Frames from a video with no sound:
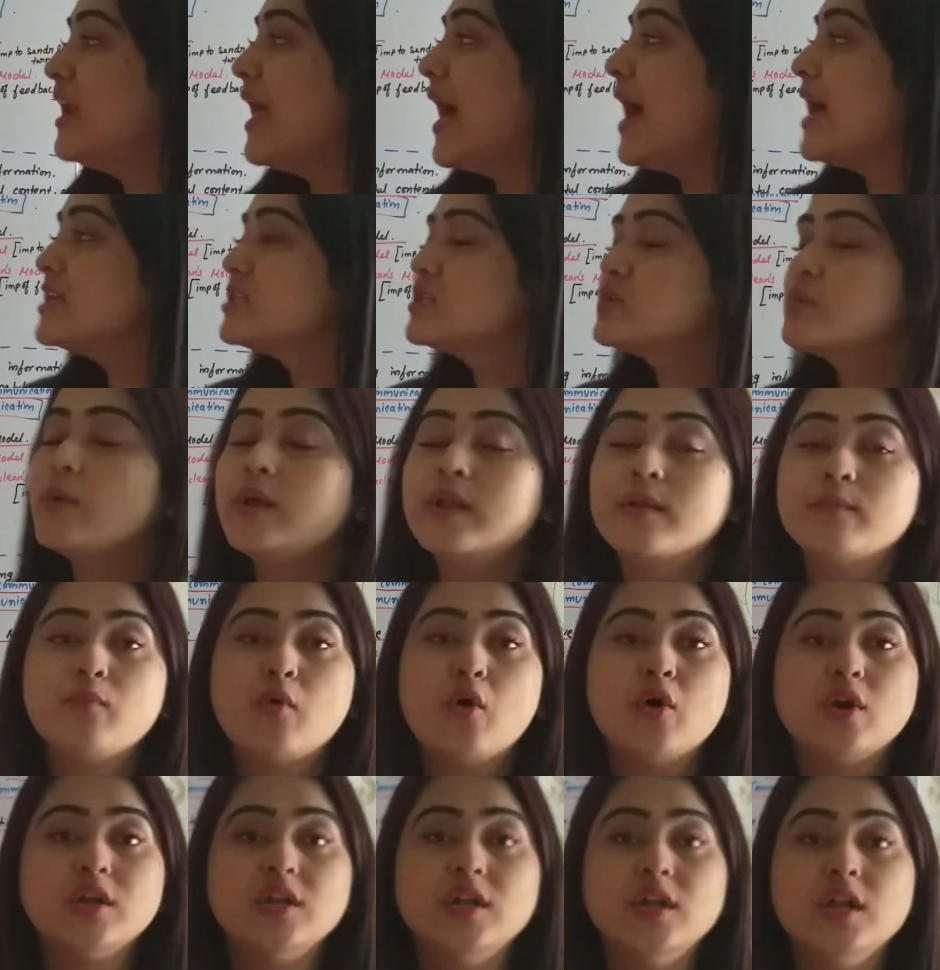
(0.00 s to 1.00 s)
Lasswell
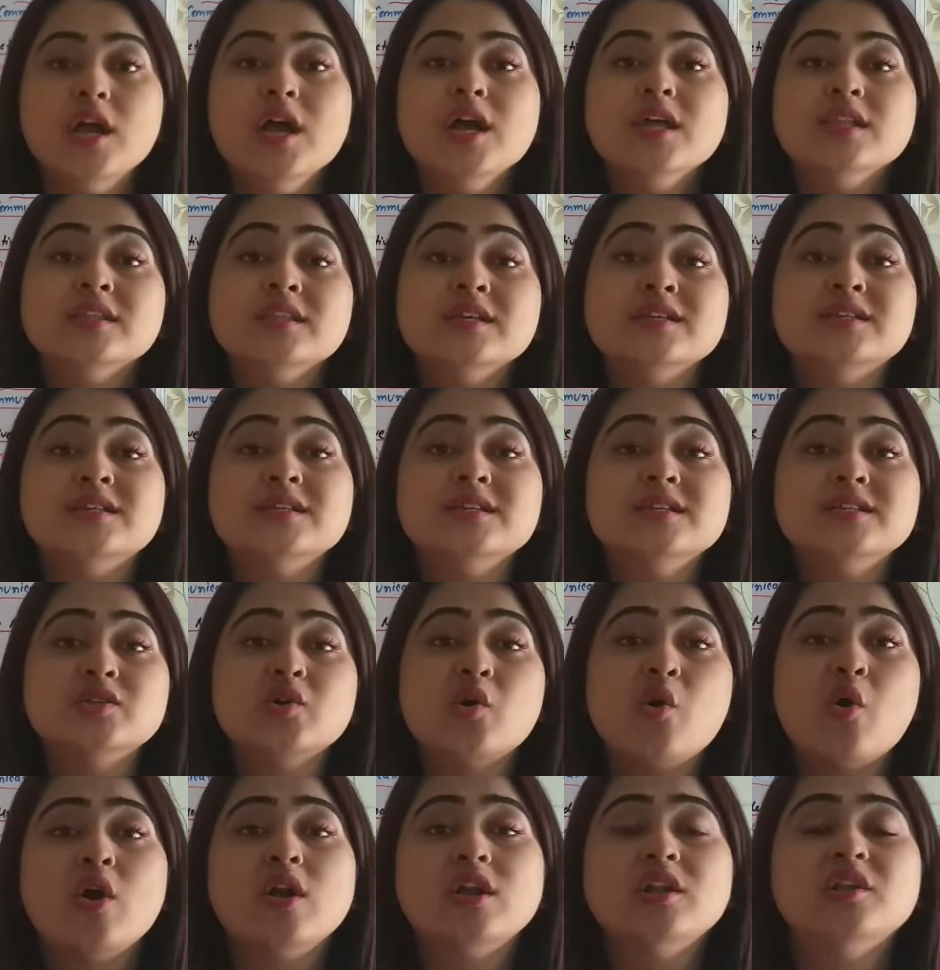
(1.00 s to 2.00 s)
model. This is
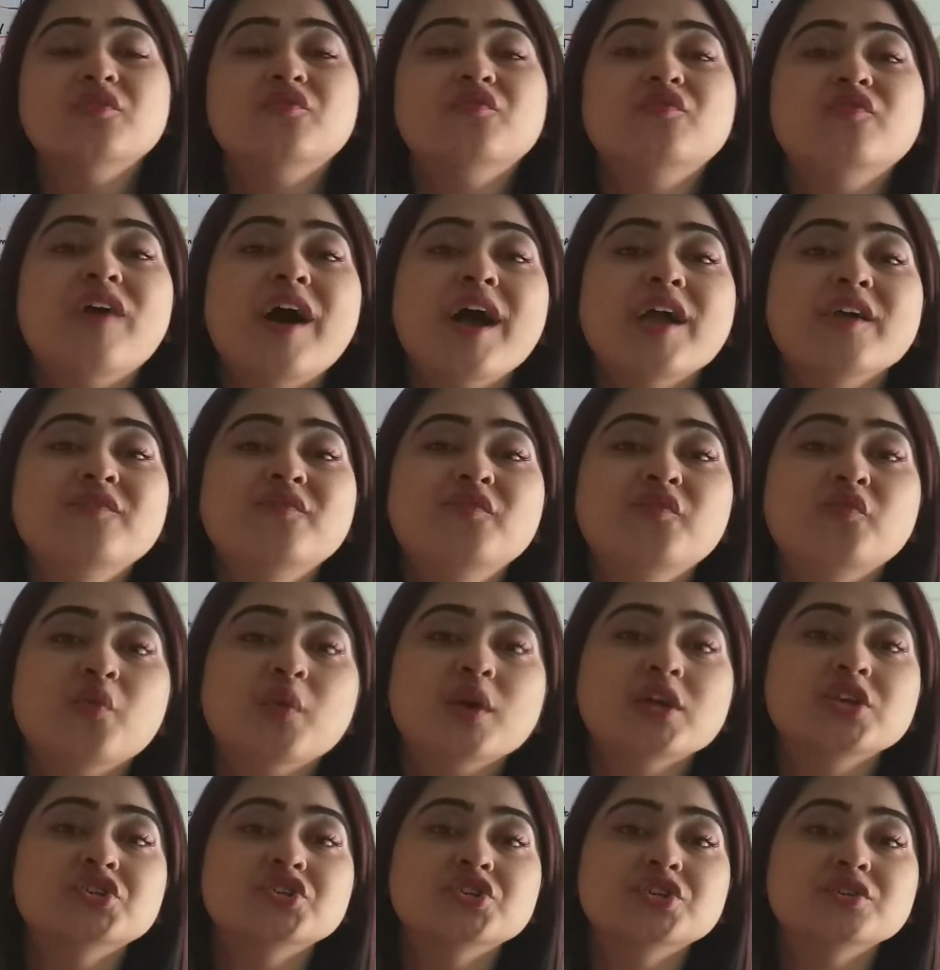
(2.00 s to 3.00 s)
called the
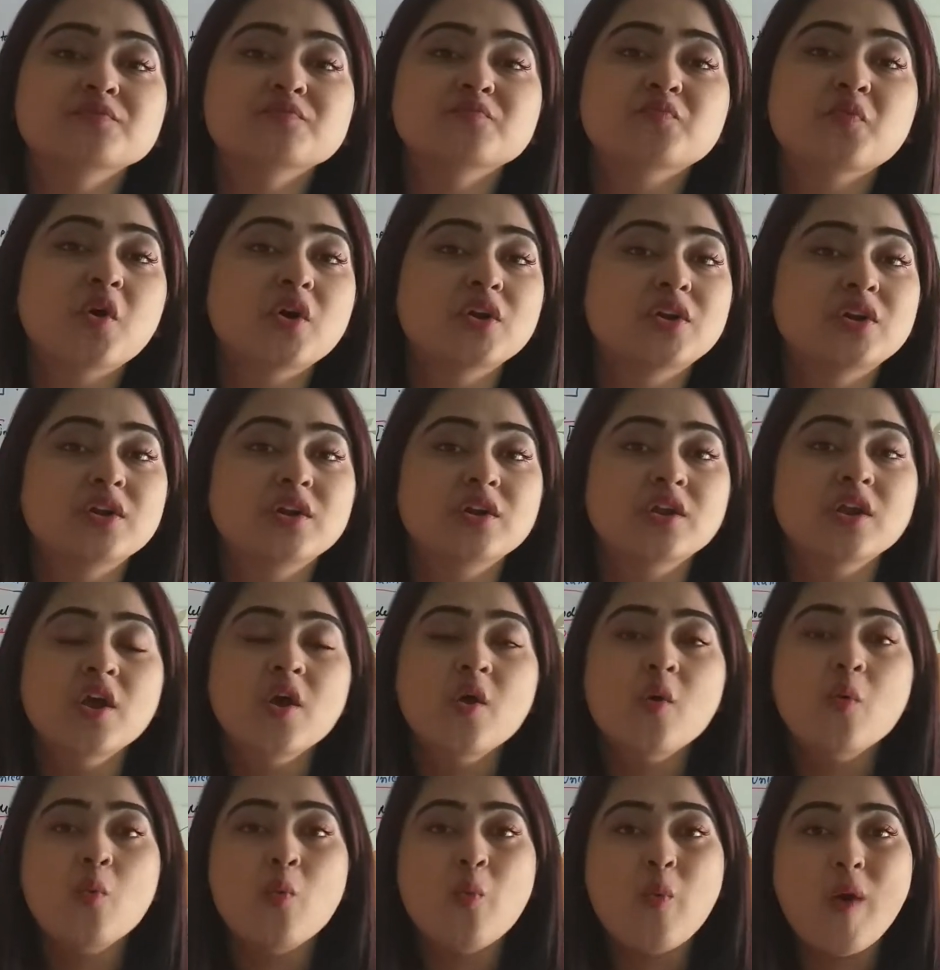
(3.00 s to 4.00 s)
5-question model.
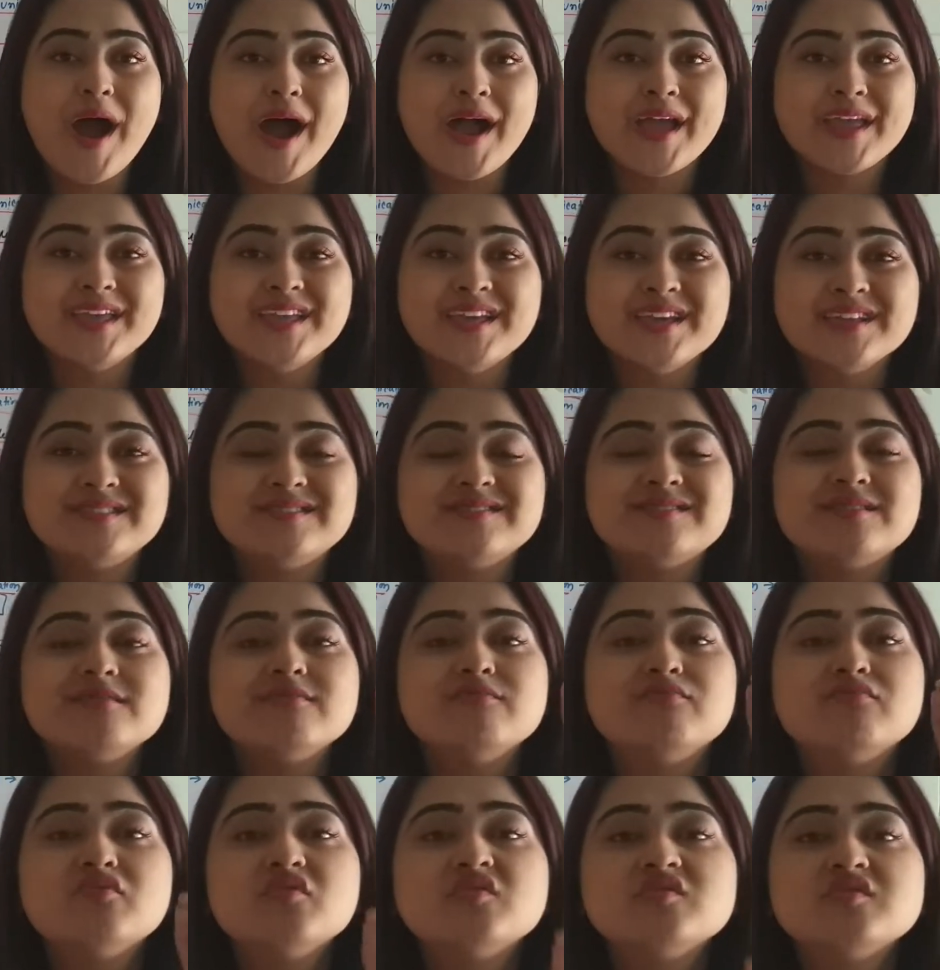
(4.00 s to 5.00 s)
Why? It's the
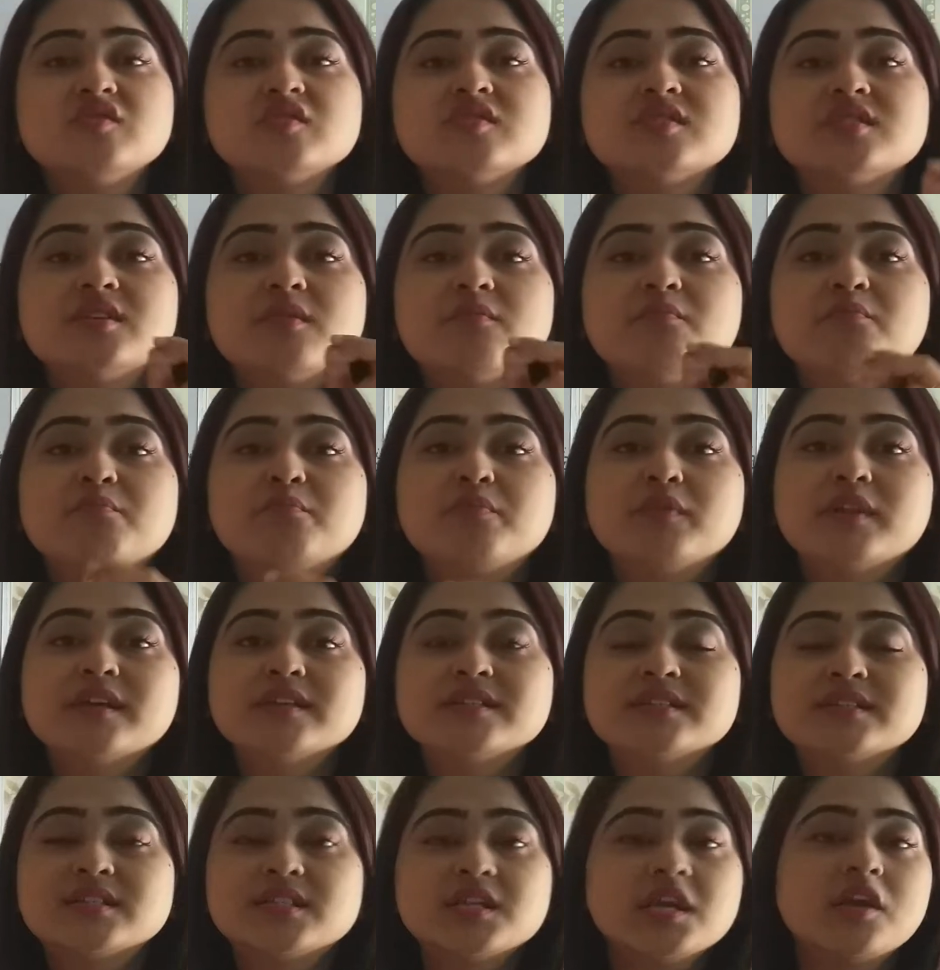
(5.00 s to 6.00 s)
most
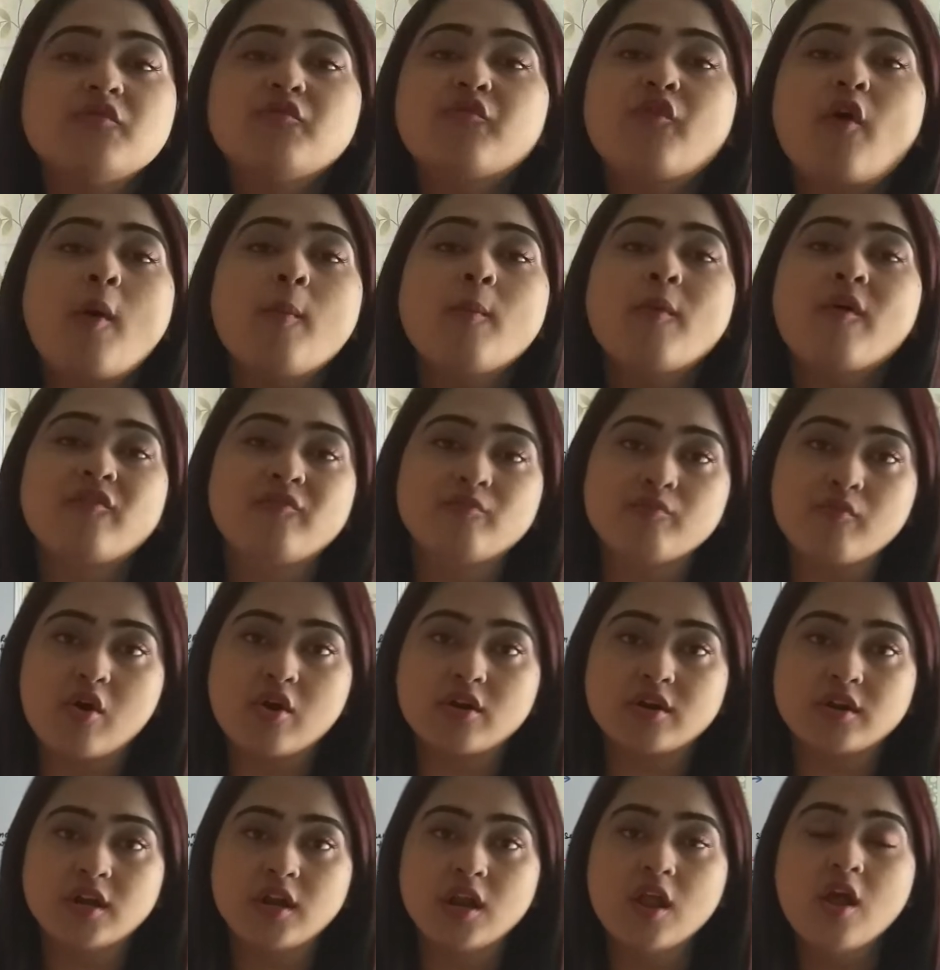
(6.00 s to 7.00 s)
simplistic form of
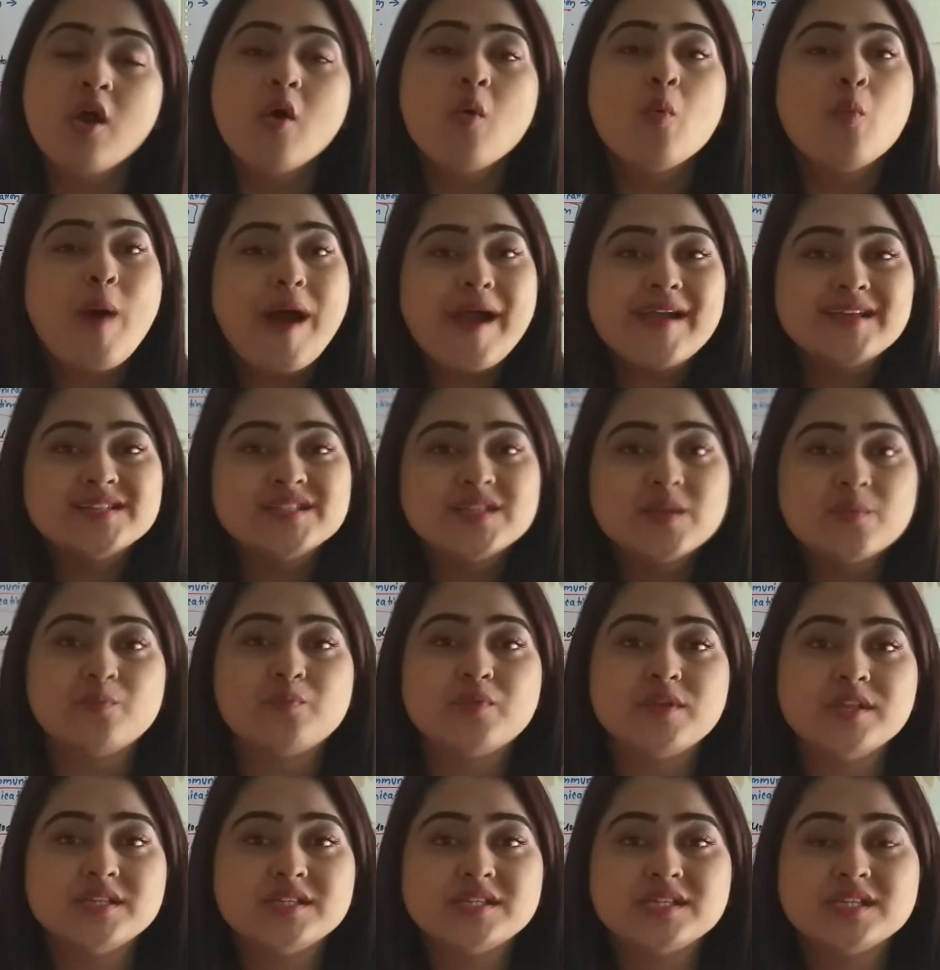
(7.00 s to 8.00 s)
model. Why
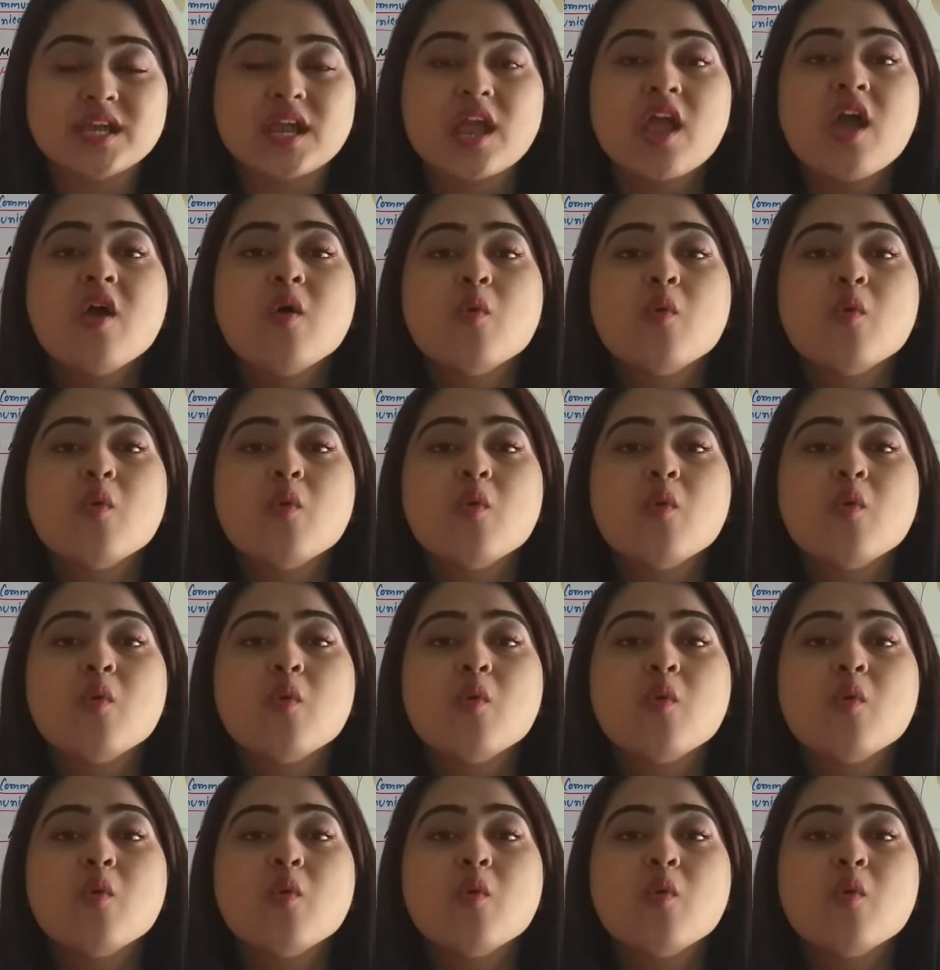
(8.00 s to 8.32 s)
simplistic?